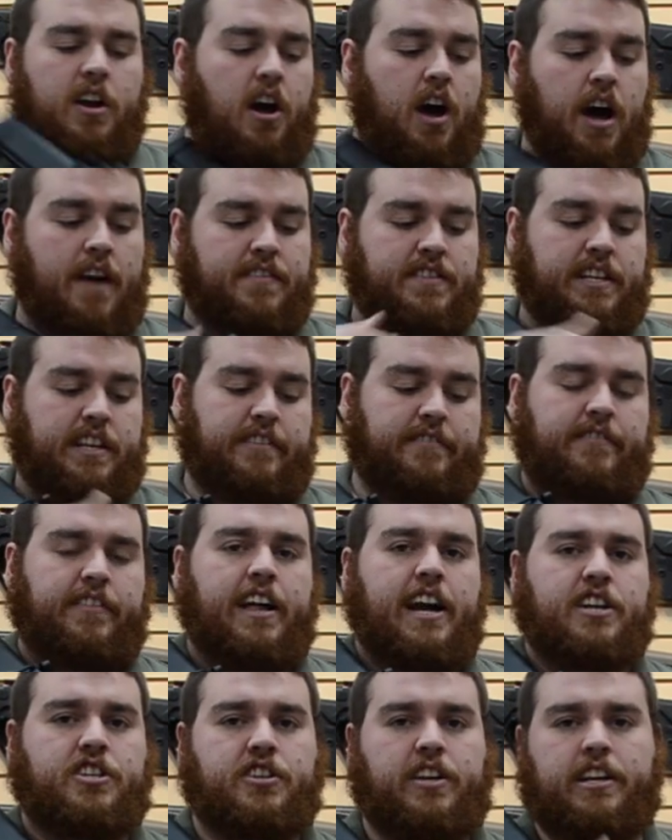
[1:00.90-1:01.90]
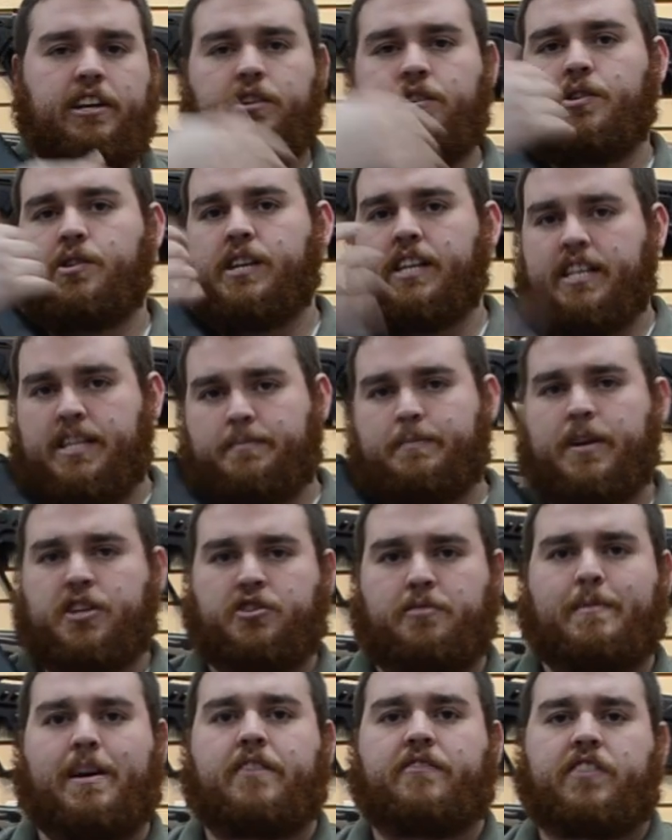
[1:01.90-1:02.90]
to offset a flashlight, you don't need a special
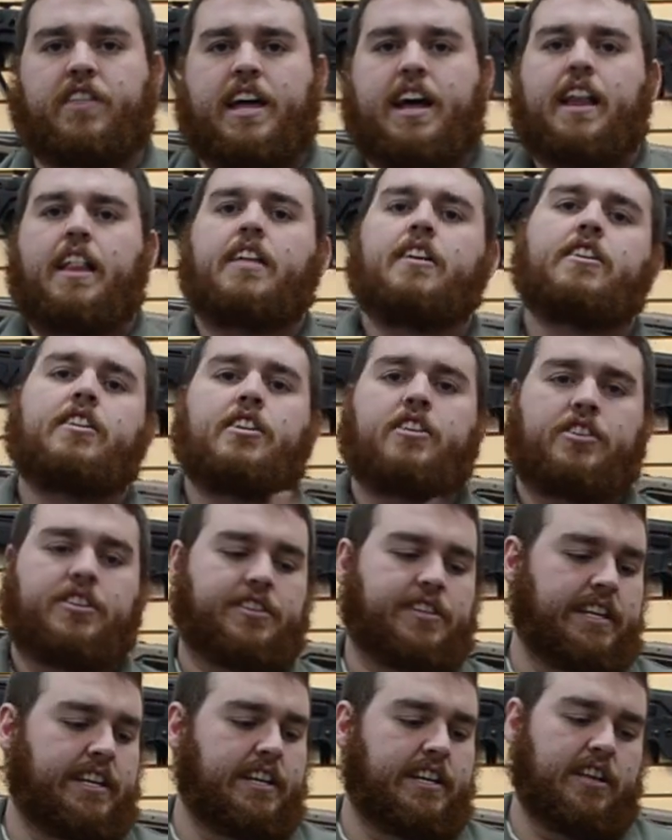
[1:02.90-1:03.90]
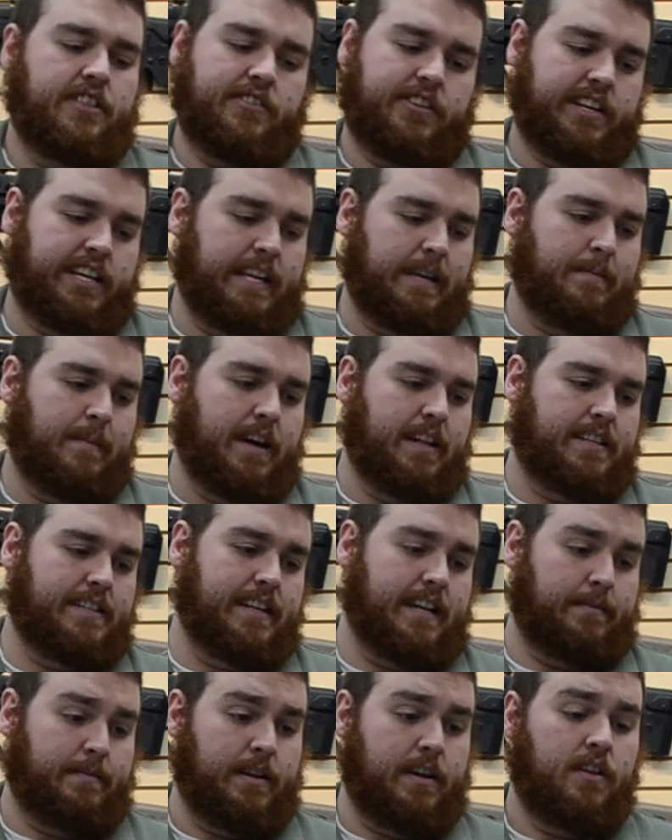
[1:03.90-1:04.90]
map for that. Just need another key mod
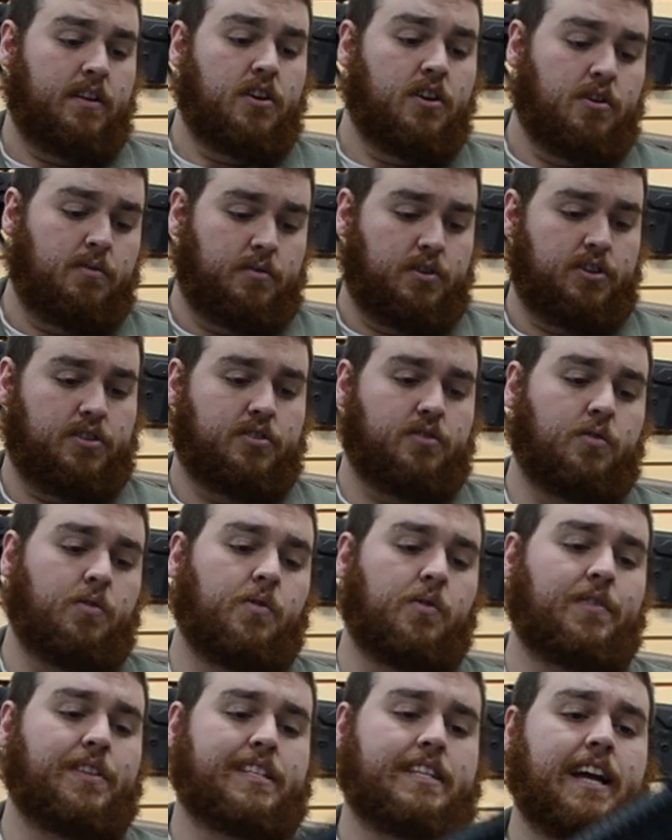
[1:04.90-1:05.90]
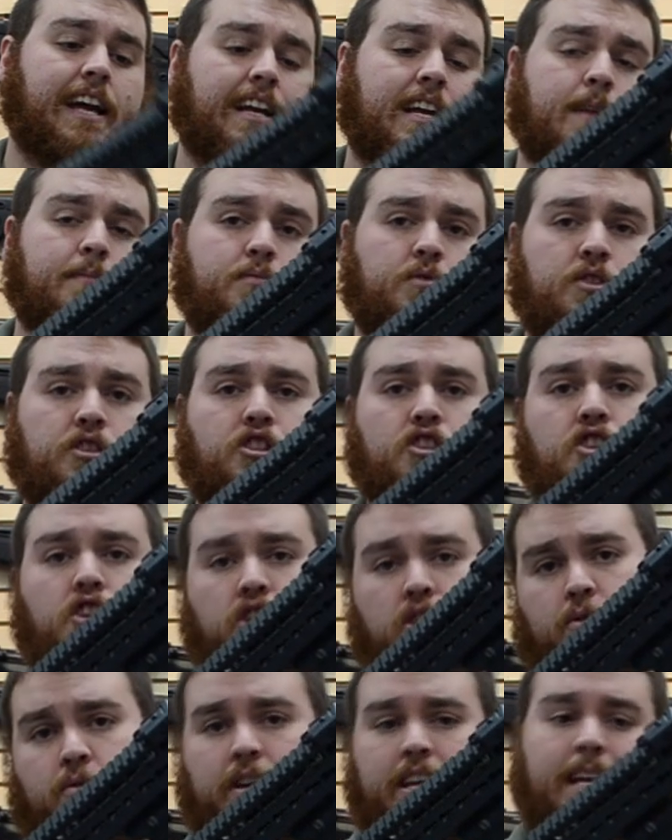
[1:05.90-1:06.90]
signal which is cool. This guy comes with
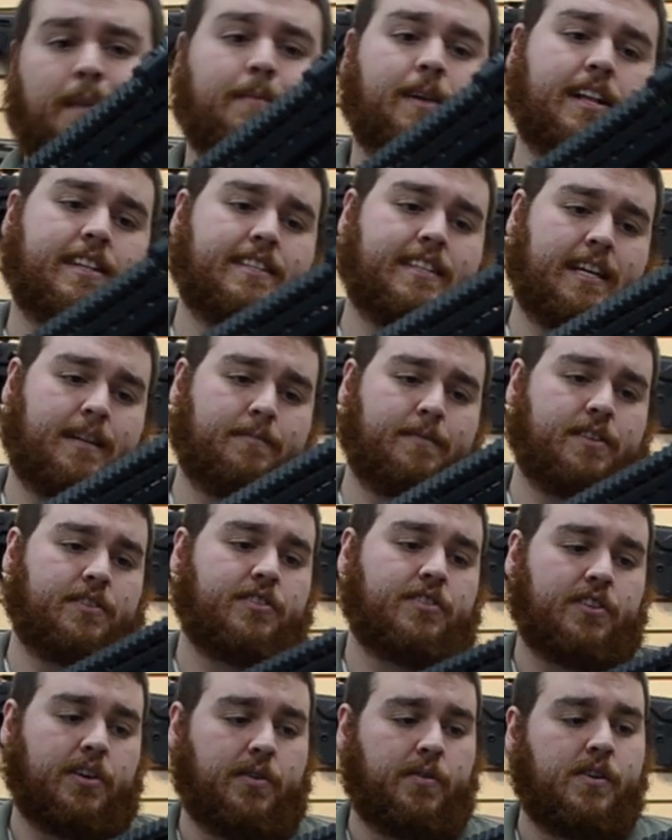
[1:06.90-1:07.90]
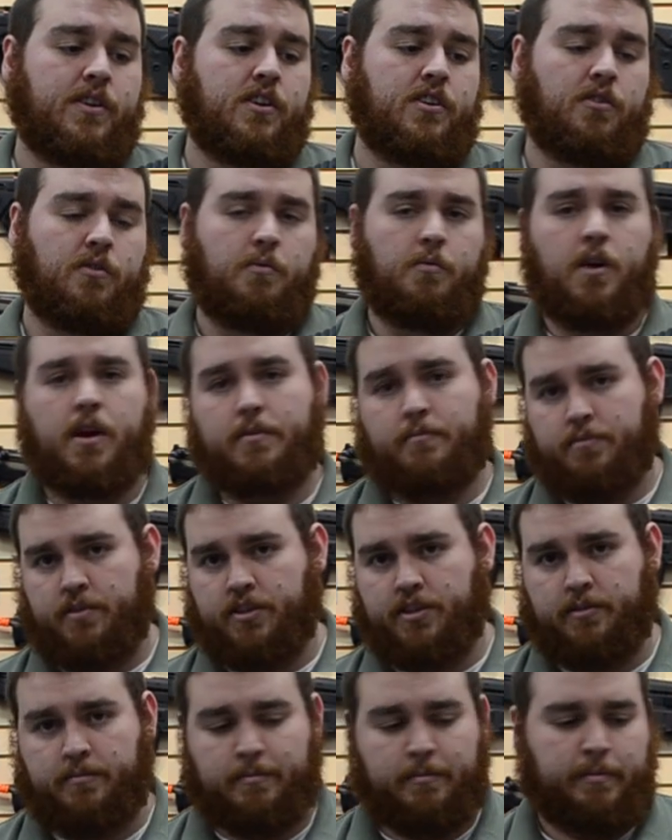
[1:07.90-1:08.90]
two KeyMod segments, so one
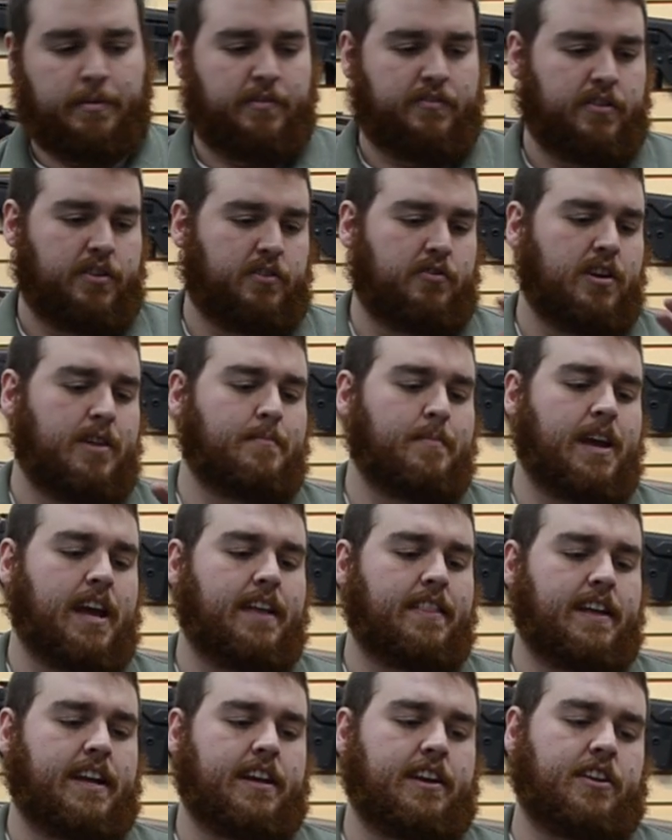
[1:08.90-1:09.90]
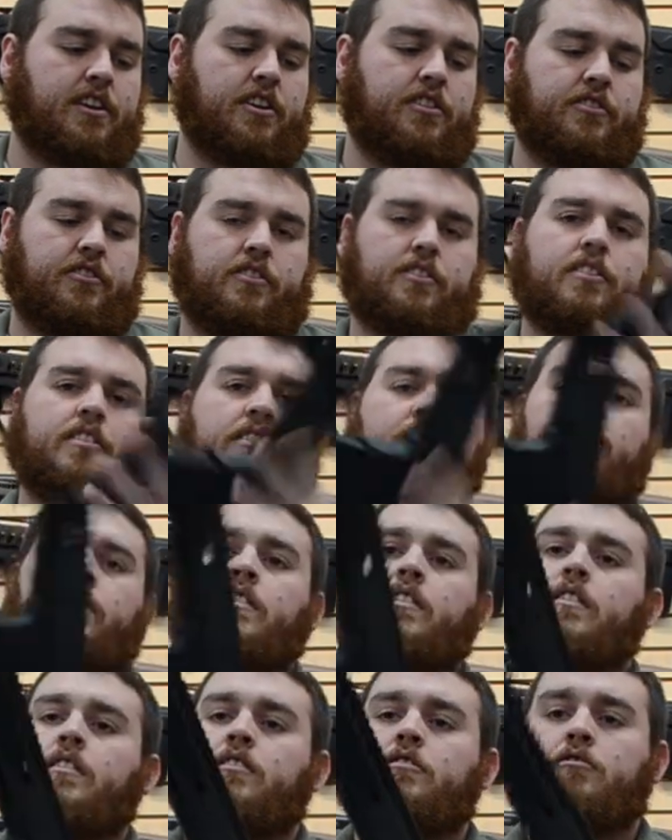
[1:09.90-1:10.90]
presumably for the grip, and then another
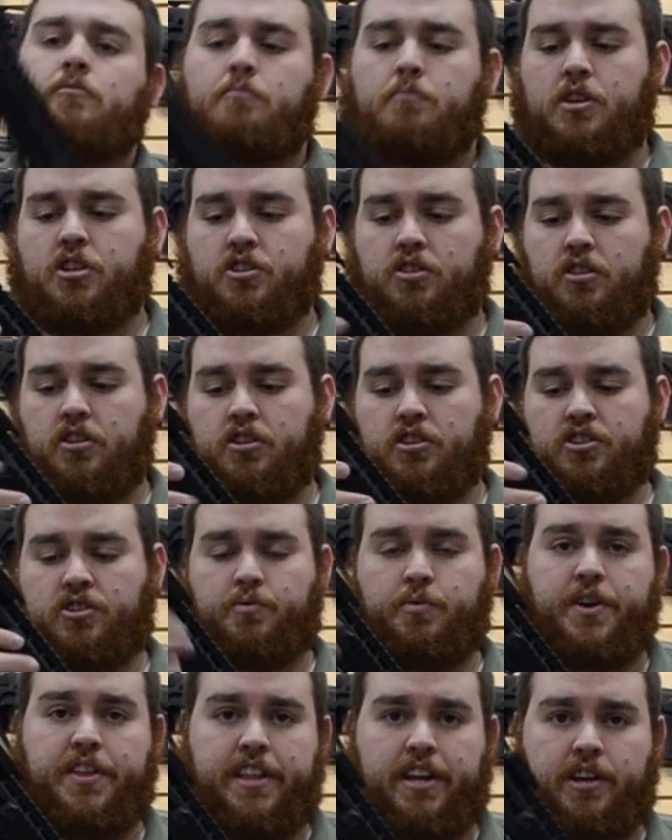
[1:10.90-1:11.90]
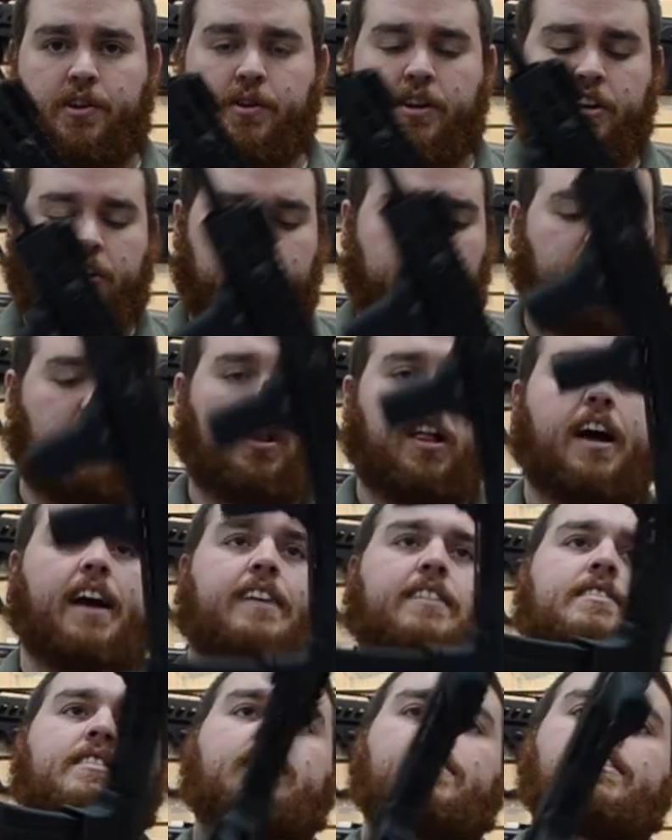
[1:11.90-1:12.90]
much larger one that you can utilize.